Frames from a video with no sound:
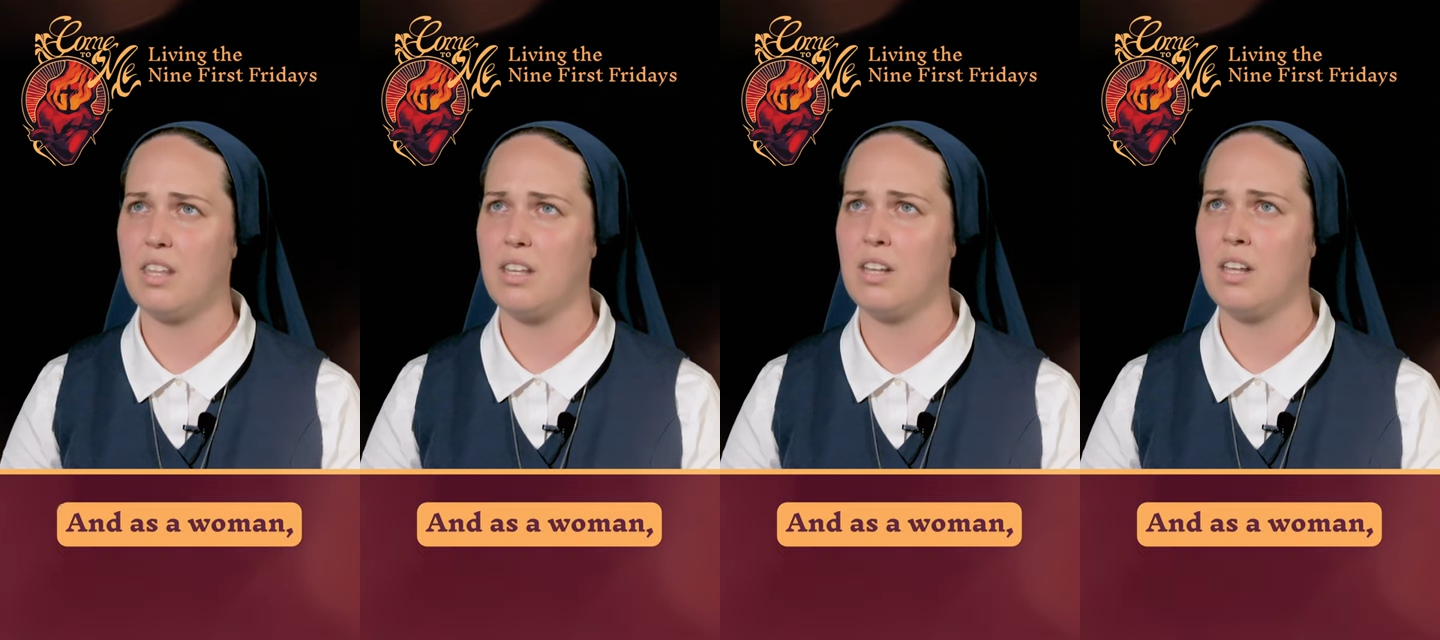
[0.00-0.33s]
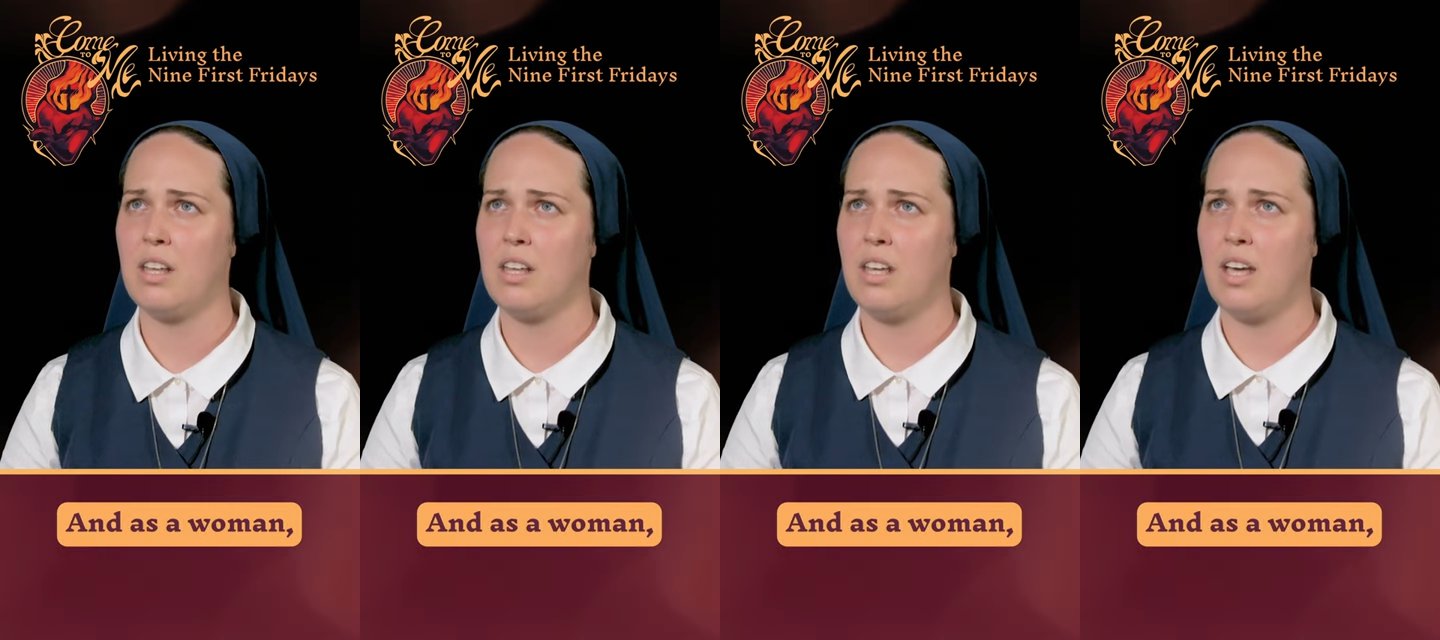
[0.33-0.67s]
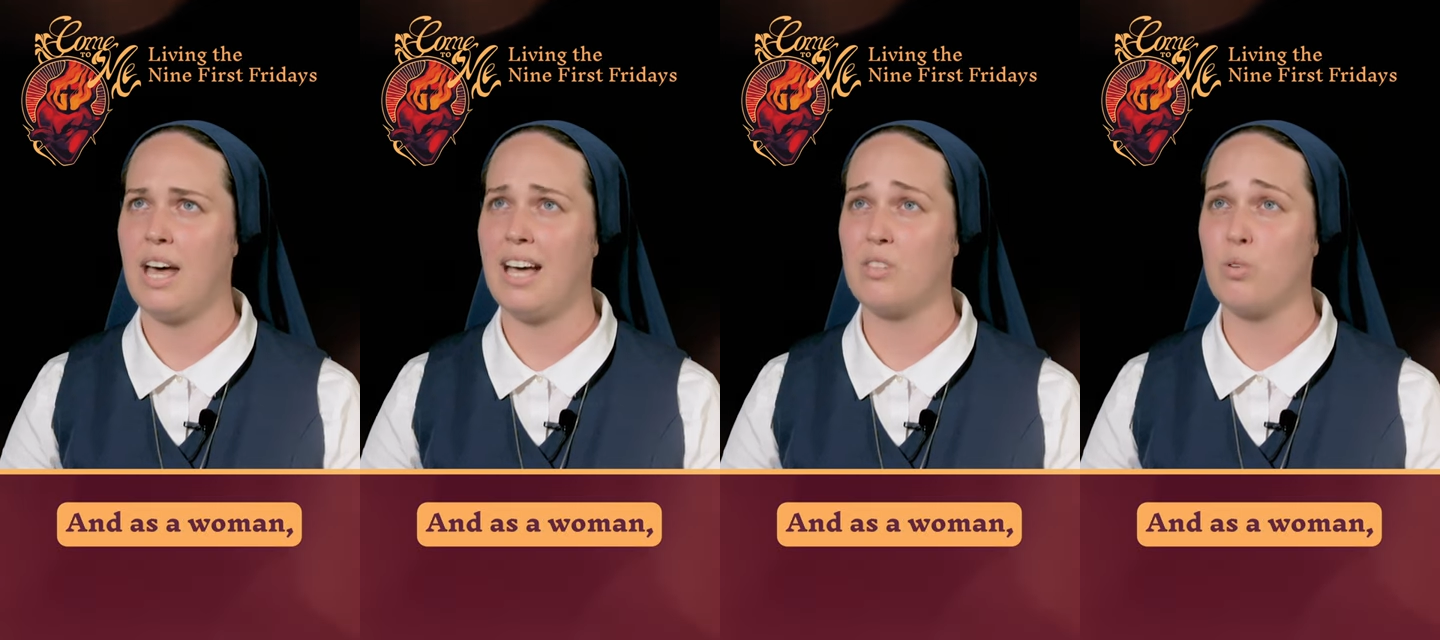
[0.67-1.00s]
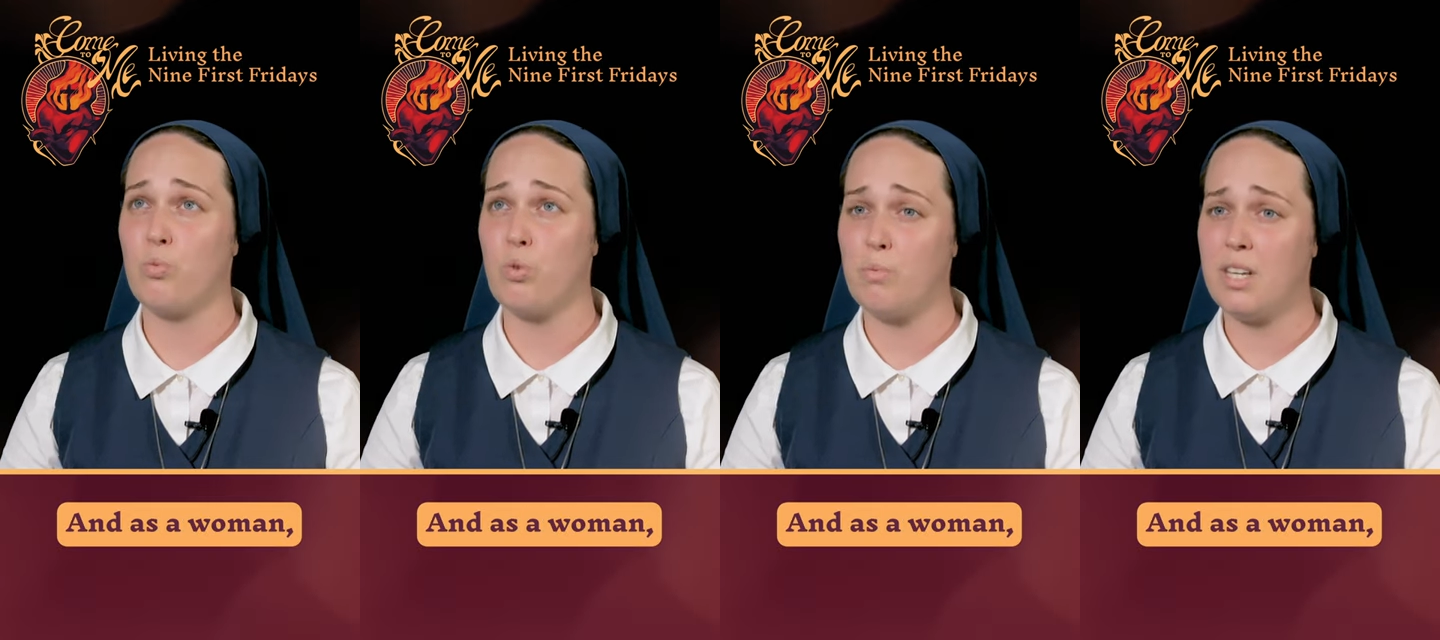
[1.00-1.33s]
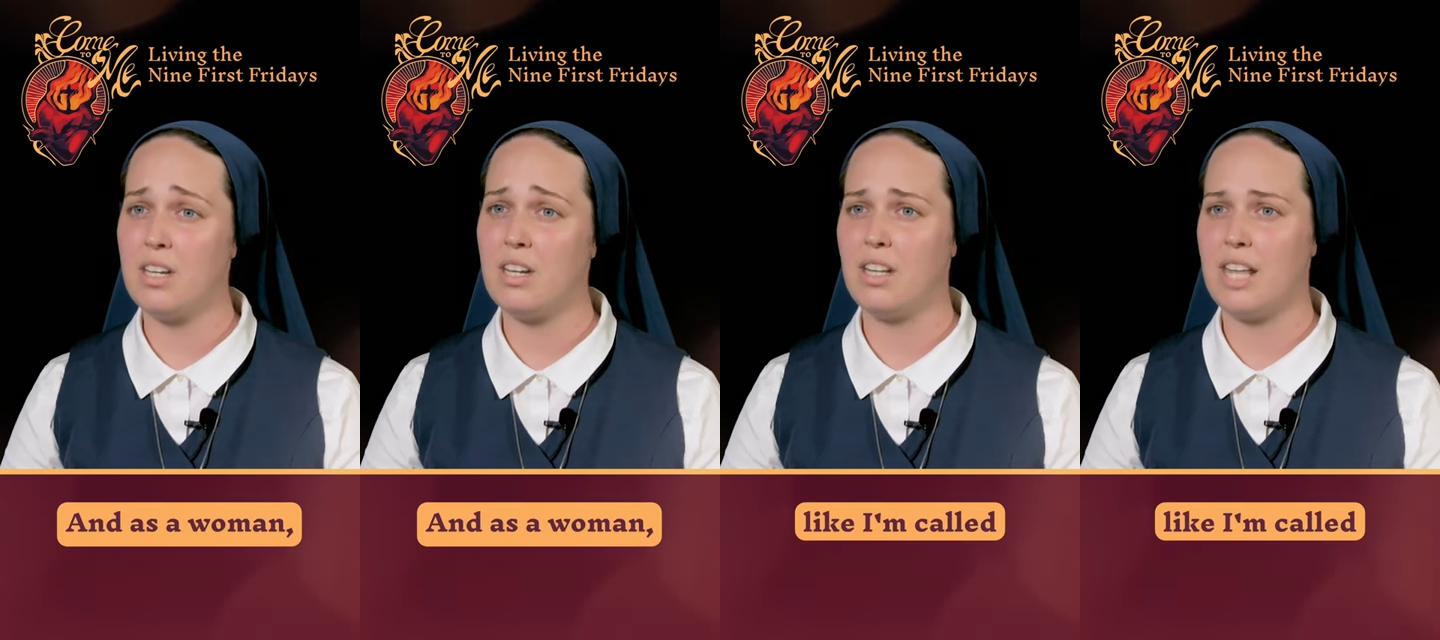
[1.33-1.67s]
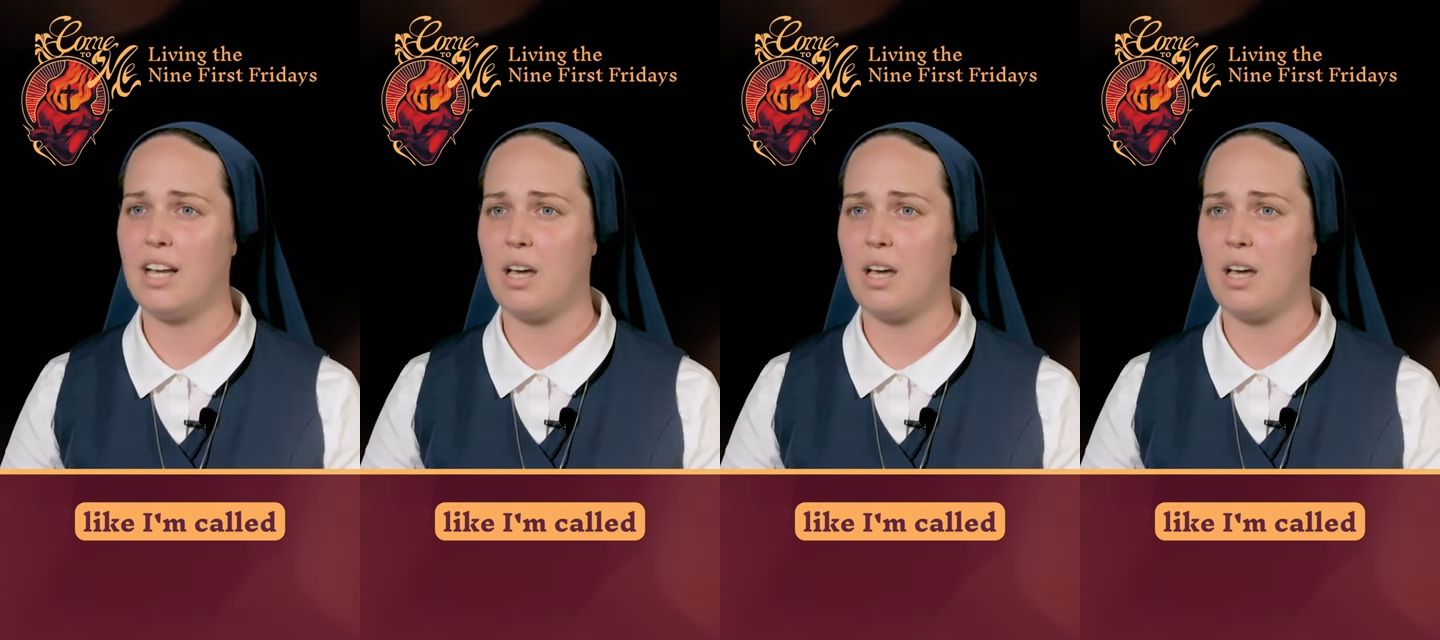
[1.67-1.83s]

And as a woman, like,